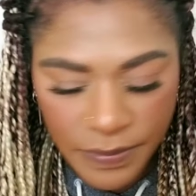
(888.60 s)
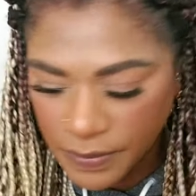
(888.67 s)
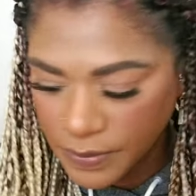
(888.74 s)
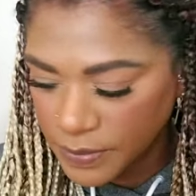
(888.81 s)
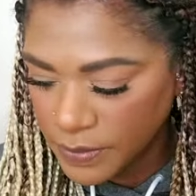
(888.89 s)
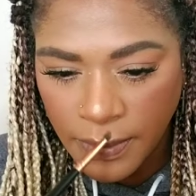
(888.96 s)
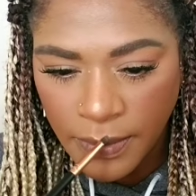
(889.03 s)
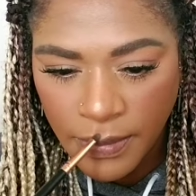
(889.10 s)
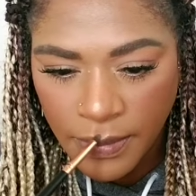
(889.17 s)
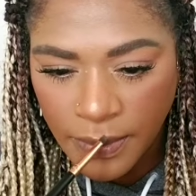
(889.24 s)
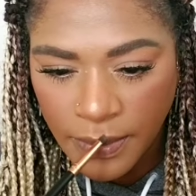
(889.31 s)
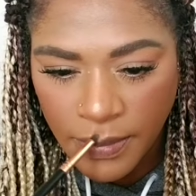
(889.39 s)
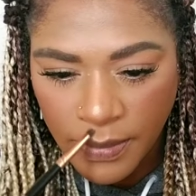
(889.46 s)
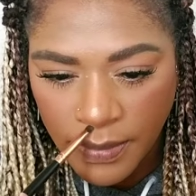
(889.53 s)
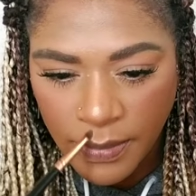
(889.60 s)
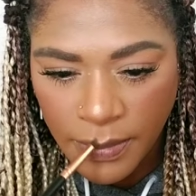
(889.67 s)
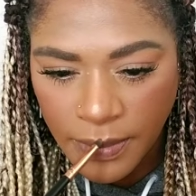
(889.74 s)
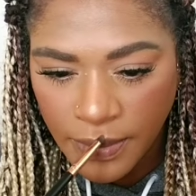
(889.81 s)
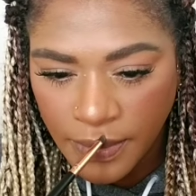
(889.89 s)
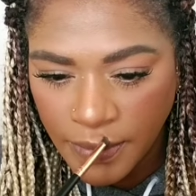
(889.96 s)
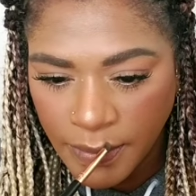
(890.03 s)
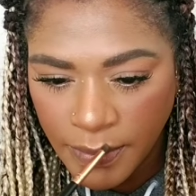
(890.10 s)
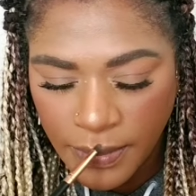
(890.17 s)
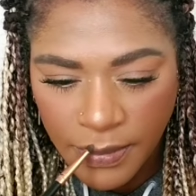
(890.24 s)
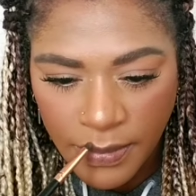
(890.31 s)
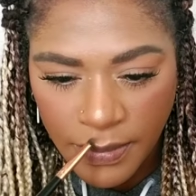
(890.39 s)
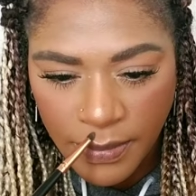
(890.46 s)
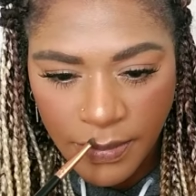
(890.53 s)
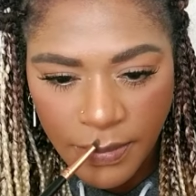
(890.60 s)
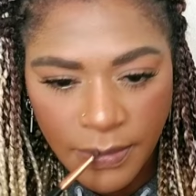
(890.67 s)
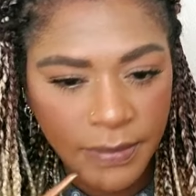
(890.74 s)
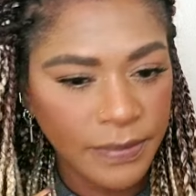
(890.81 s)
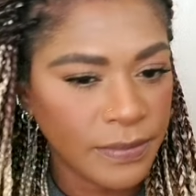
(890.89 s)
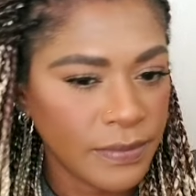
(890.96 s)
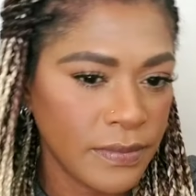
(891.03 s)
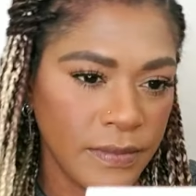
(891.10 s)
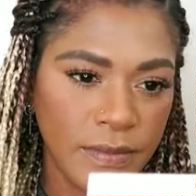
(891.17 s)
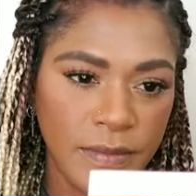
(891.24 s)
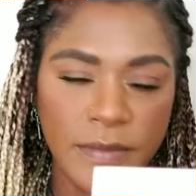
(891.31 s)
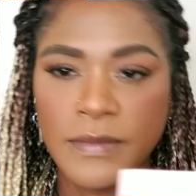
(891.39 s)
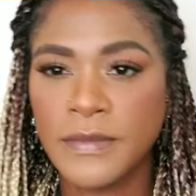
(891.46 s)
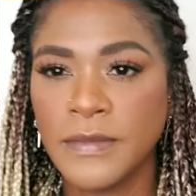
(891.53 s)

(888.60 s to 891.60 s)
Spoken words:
No one is speaking in this clip.